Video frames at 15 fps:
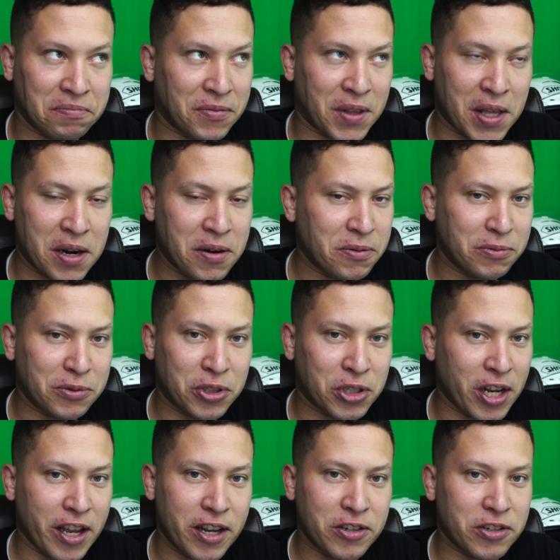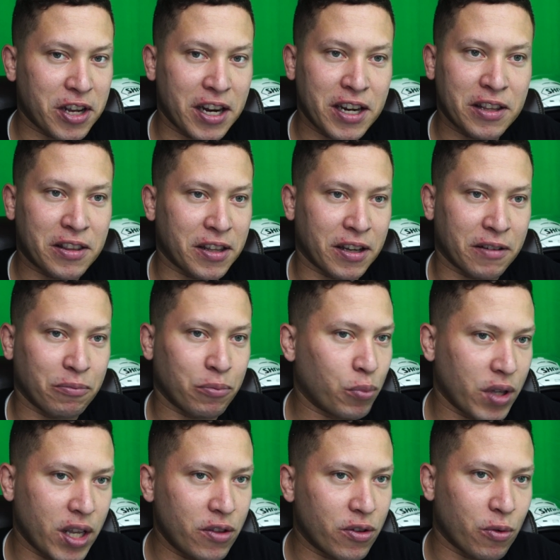they don't change
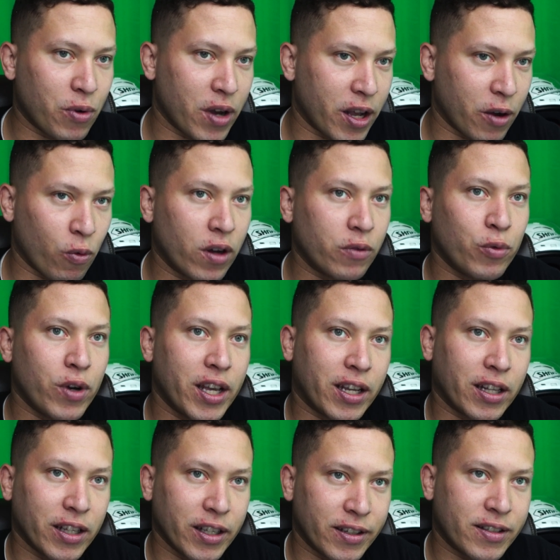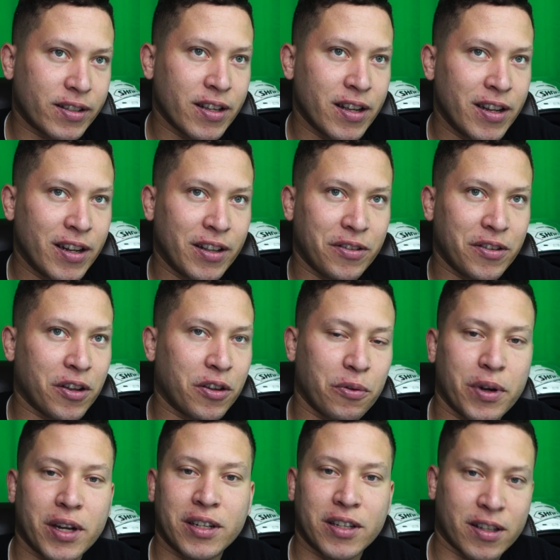anything. Either way, one way clicks, the other
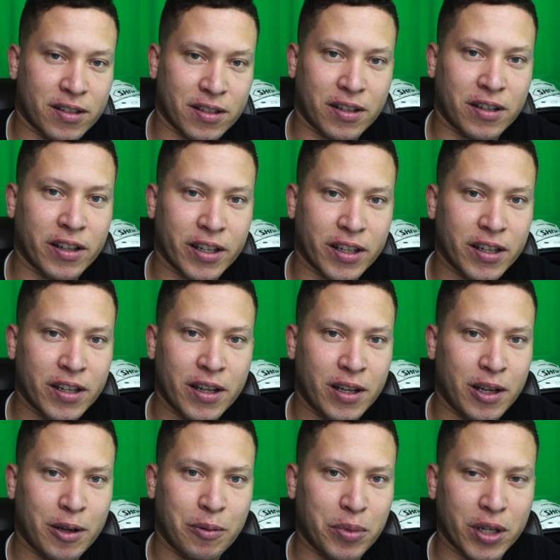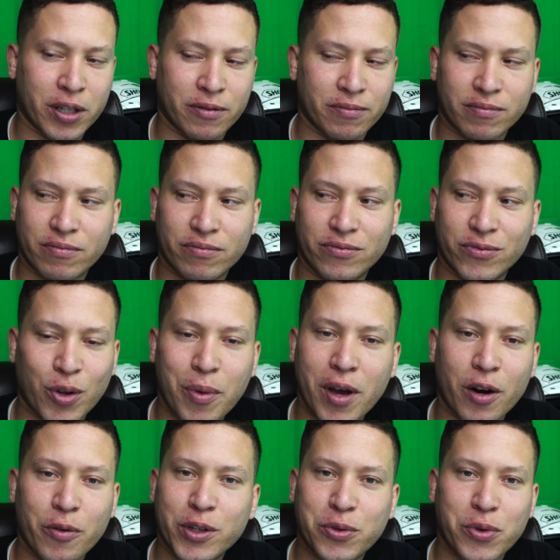way doesn't click. But no
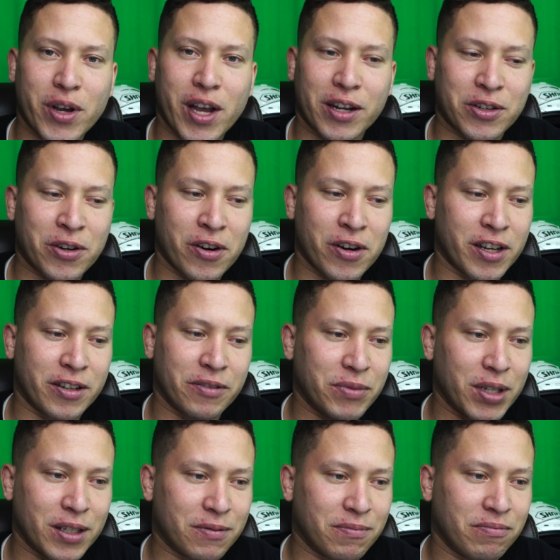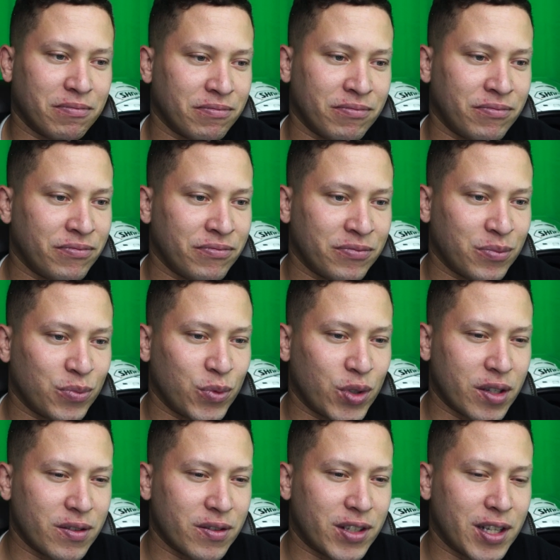matter which way I turn it, it
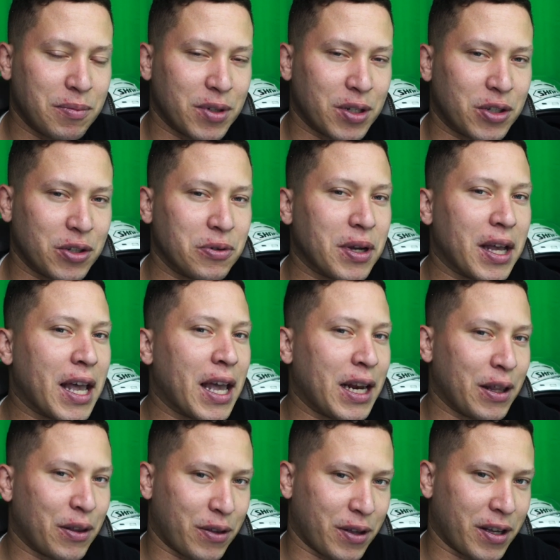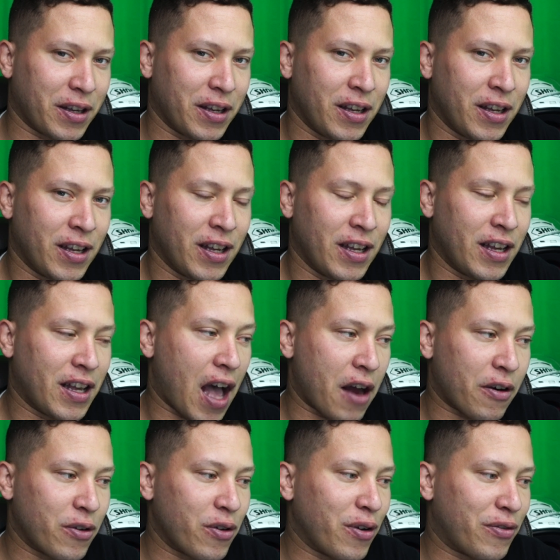doesn't seem to do anything. I
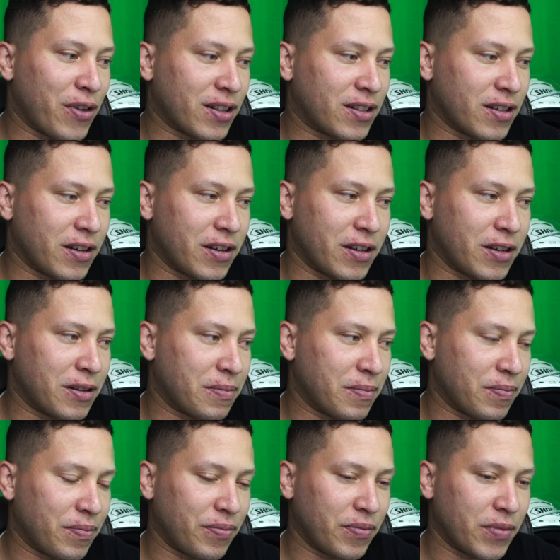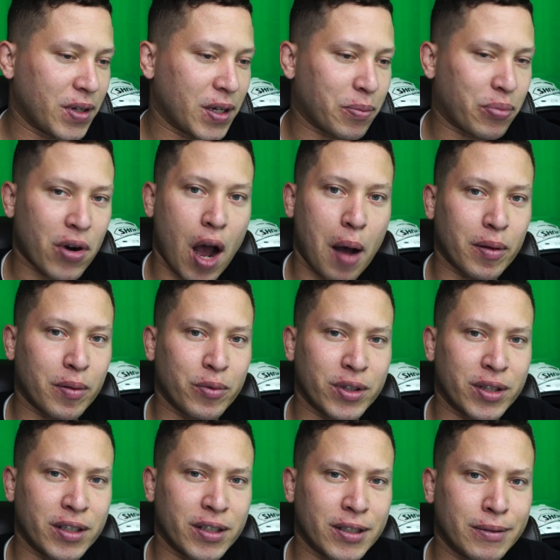don't know if that's a problem
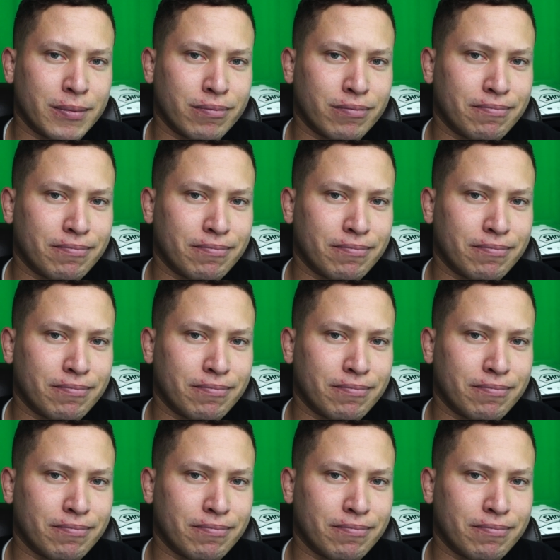with the